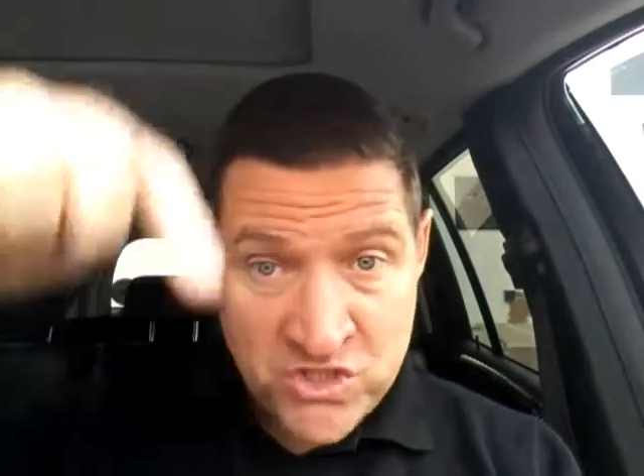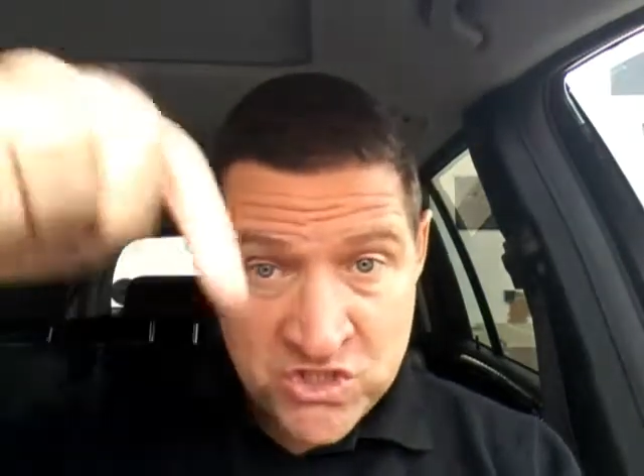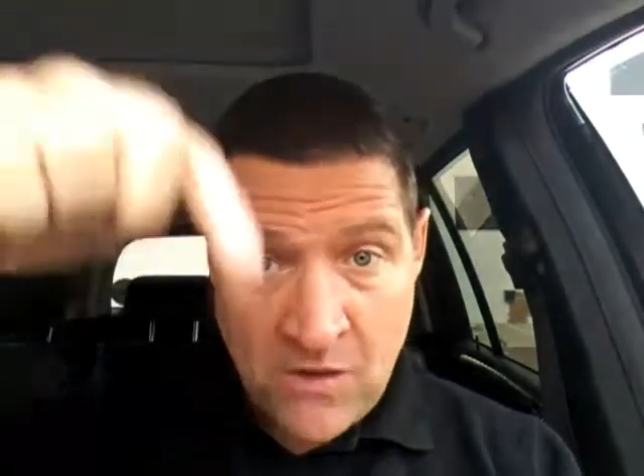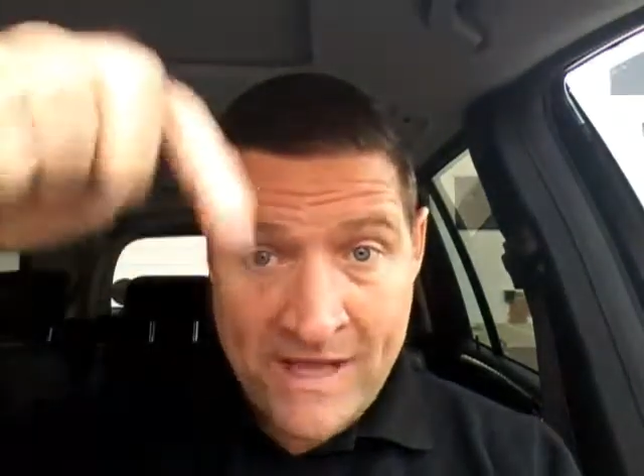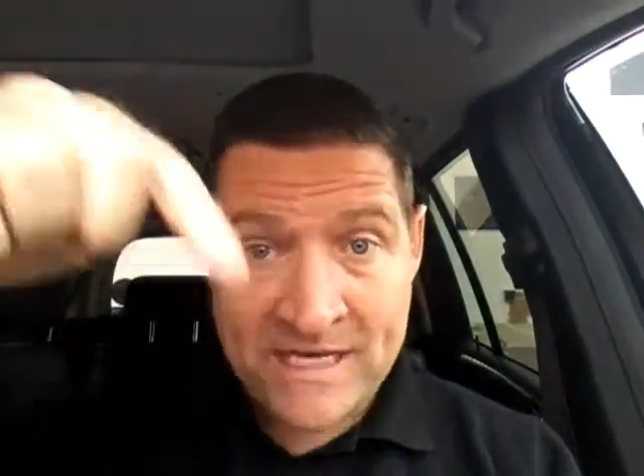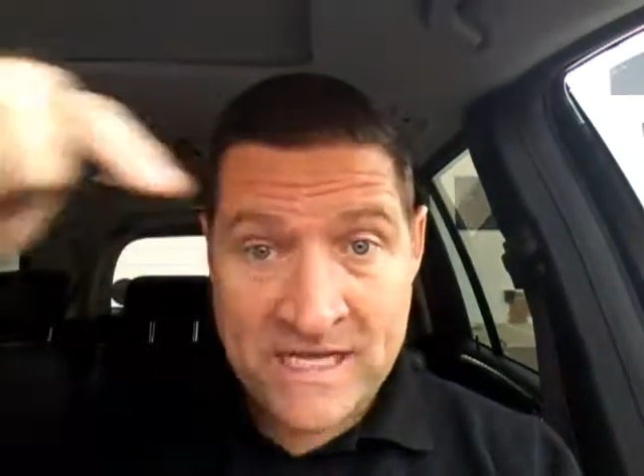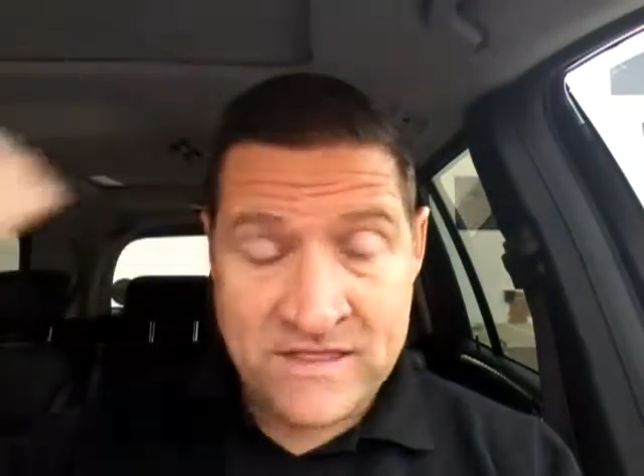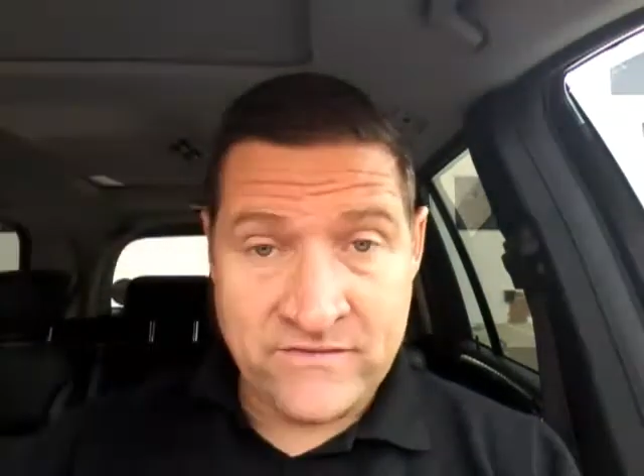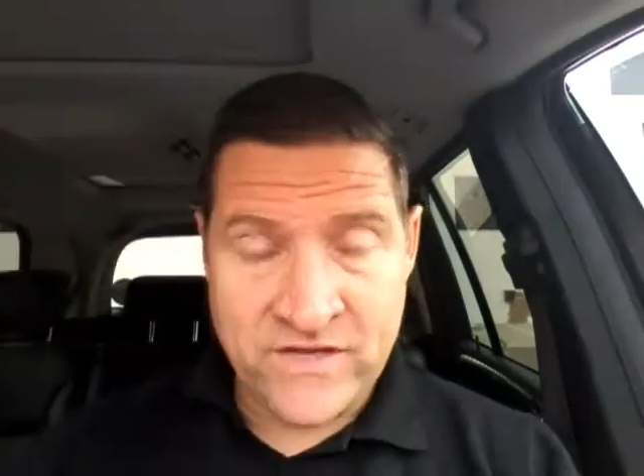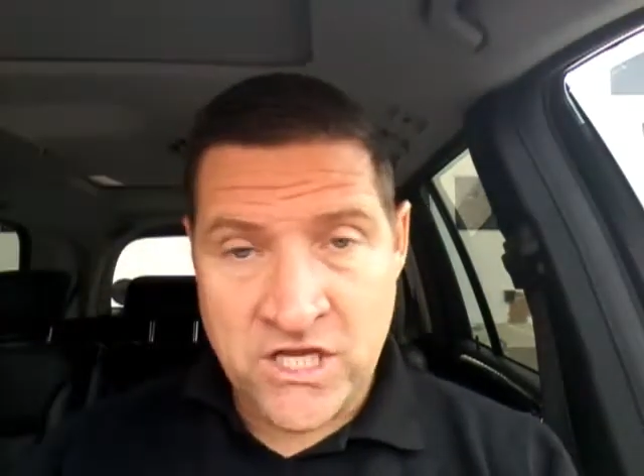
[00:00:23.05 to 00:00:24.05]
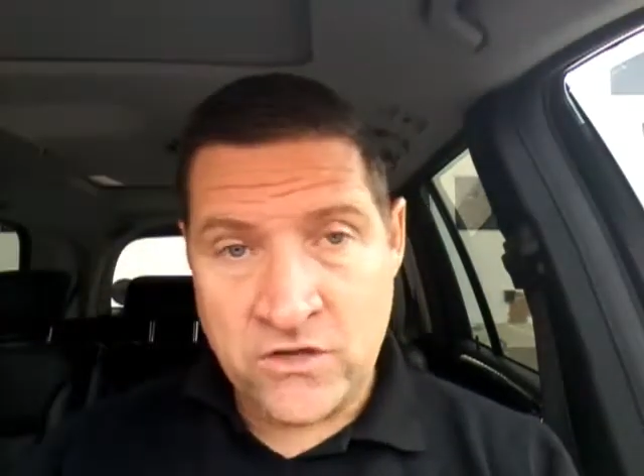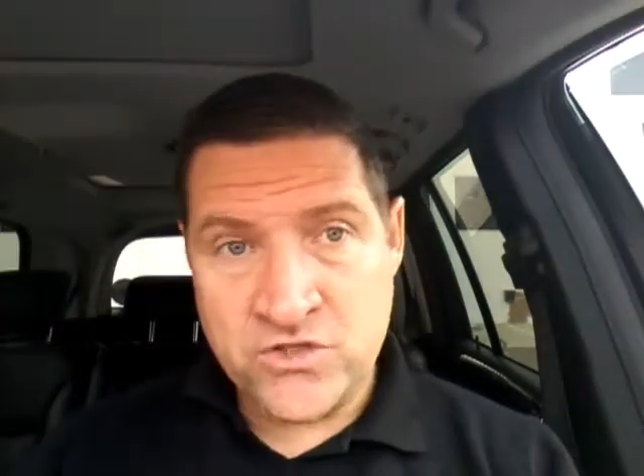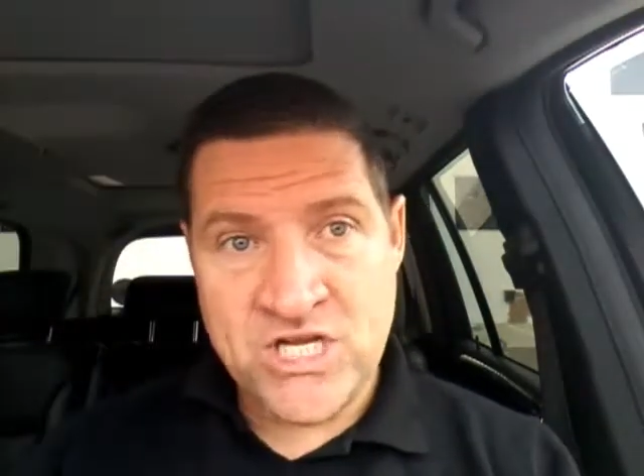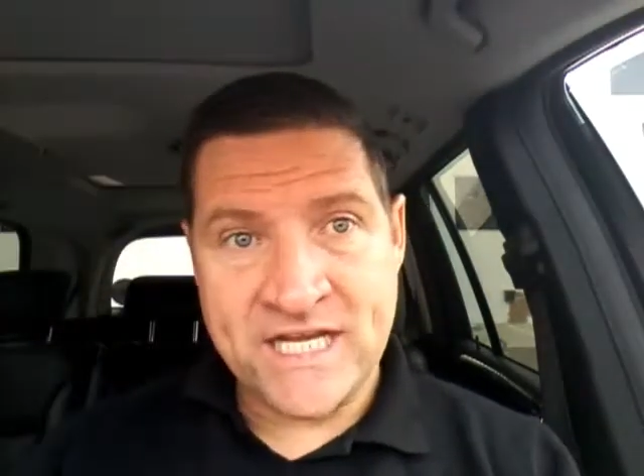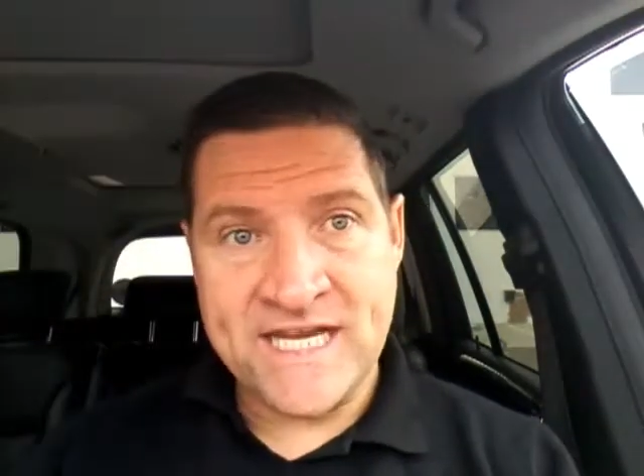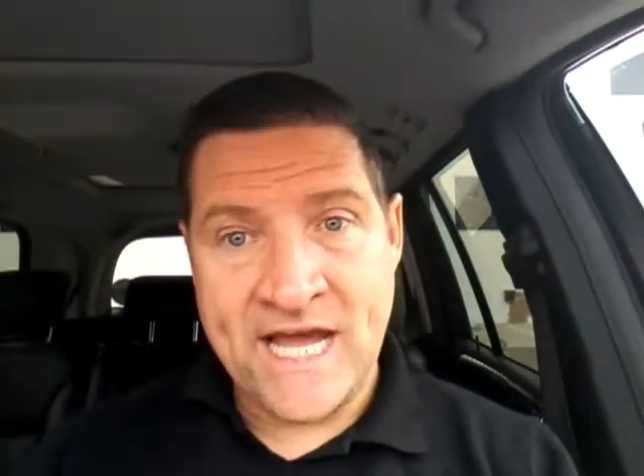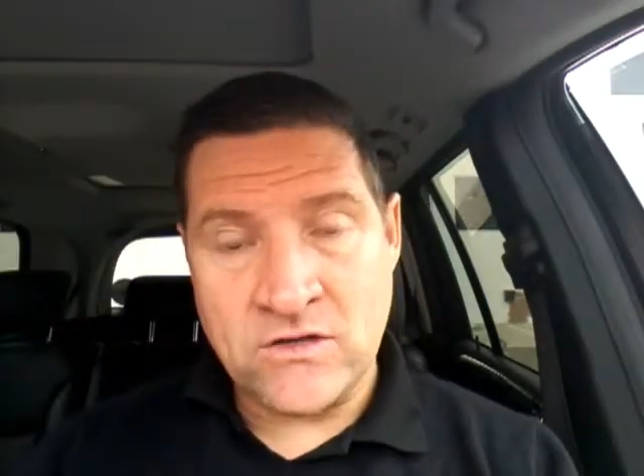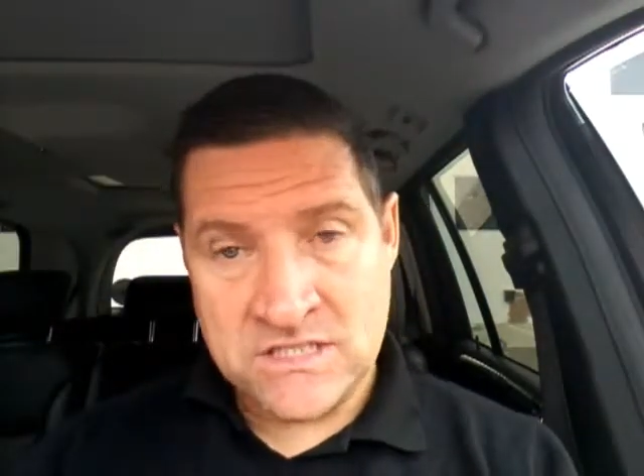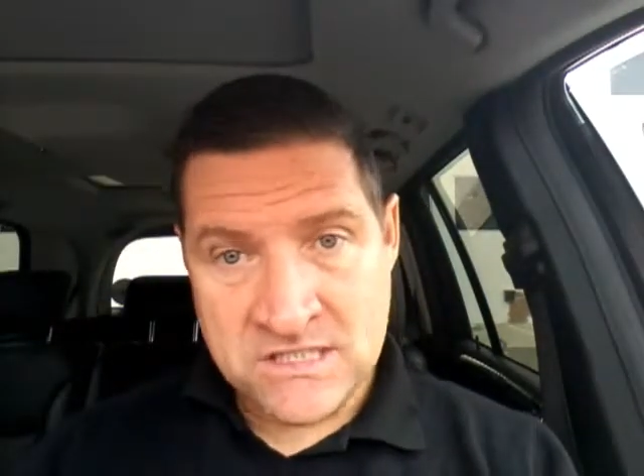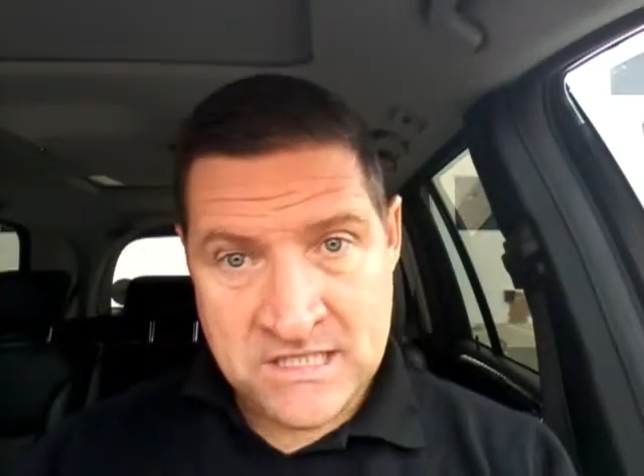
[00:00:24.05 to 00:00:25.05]
Just go underneath the video, check it
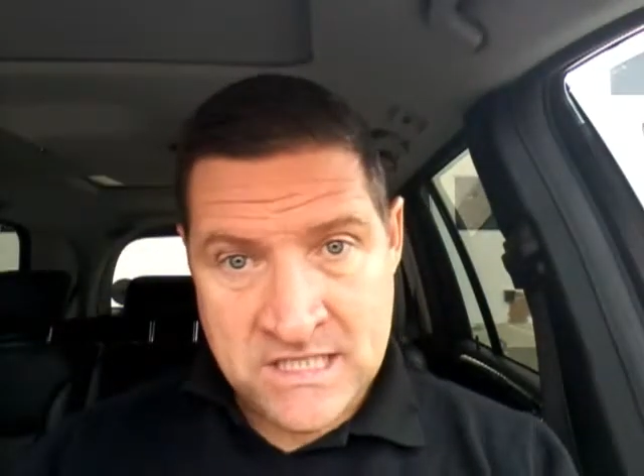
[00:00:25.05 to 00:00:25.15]
out.